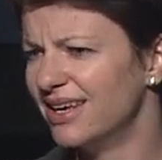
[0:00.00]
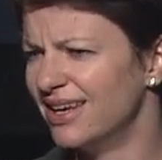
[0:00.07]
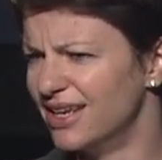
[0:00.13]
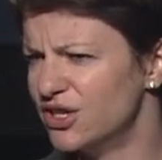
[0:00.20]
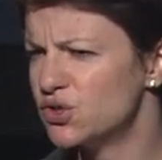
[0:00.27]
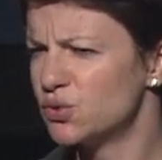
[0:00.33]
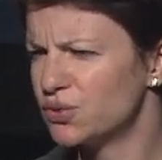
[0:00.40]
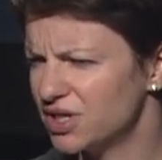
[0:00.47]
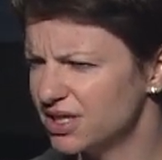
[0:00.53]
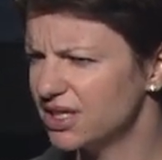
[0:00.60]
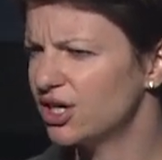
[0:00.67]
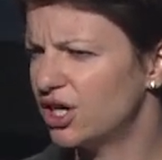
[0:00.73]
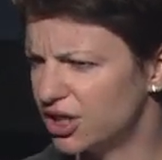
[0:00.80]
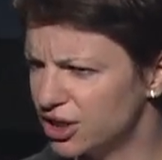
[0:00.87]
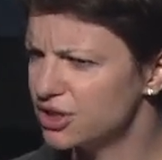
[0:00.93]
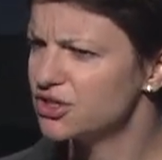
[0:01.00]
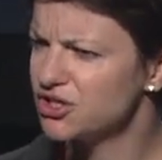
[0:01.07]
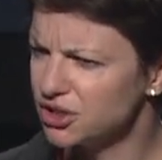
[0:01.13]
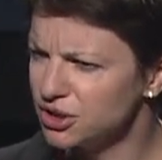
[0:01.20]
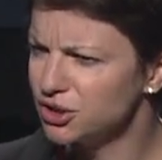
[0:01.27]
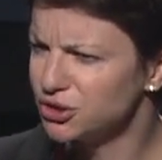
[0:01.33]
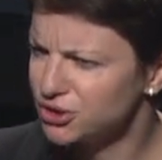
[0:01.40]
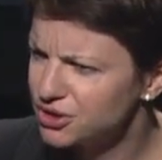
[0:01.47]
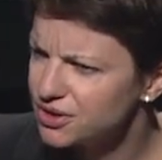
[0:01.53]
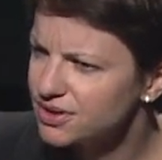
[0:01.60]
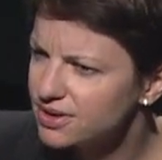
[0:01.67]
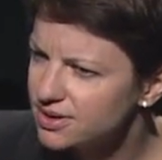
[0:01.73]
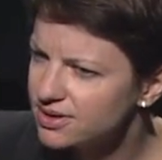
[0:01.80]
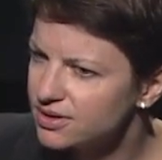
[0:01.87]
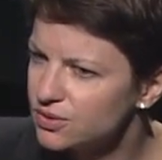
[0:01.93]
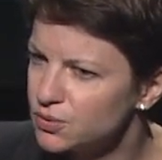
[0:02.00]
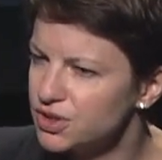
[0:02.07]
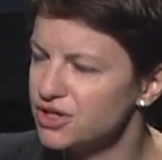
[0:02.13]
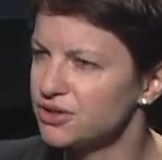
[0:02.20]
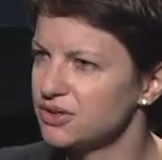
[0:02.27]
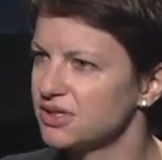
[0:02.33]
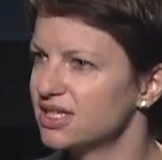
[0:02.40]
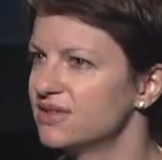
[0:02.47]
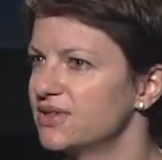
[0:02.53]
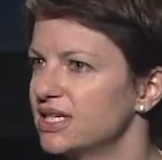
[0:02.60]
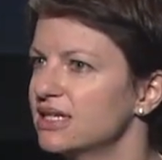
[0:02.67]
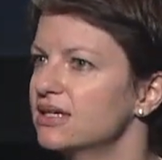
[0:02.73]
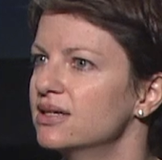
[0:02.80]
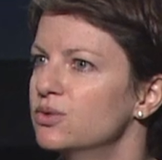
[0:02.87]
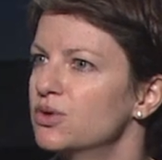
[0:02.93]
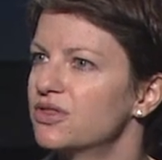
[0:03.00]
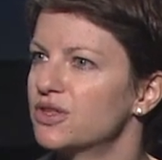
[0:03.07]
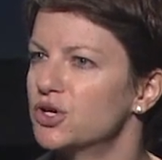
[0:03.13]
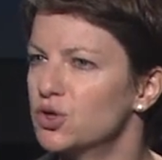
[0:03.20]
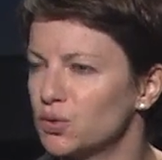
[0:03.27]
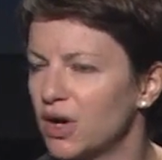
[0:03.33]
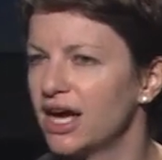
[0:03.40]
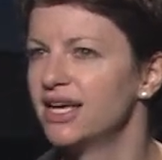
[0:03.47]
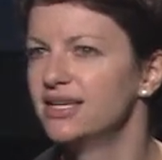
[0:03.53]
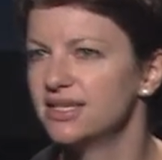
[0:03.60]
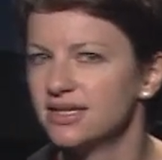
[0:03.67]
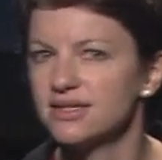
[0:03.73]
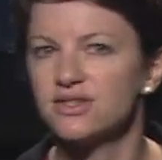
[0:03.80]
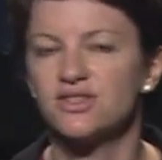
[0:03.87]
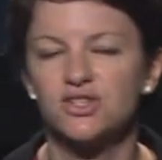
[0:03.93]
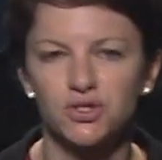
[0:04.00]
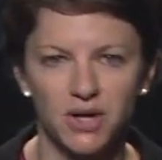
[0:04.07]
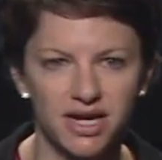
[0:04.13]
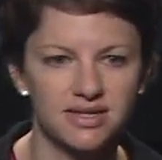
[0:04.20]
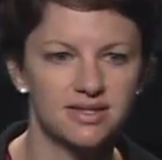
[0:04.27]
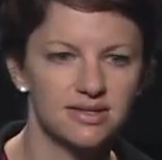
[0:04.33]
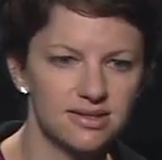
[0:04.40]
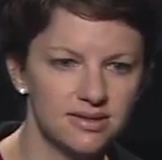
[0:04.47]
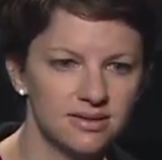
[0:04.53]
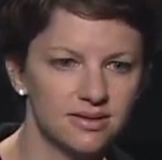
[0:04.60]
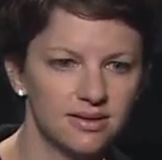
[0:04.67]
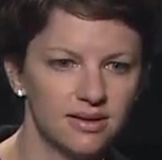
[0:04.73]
it is really hard to learn when you're living with the grinding stress